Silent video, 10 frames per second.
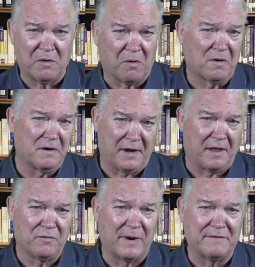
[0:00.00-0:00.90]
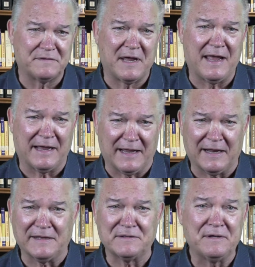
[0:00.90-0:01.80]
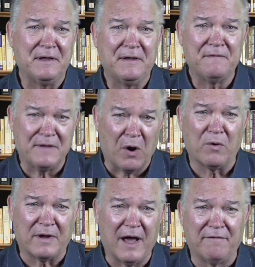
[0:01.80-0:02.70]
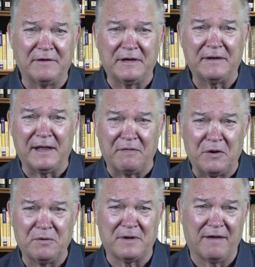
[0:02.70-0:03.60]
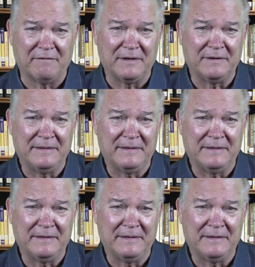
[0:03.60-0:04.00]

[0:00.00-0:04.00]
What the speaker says: or another way of saying it is the Old Covenant and the New Covenant.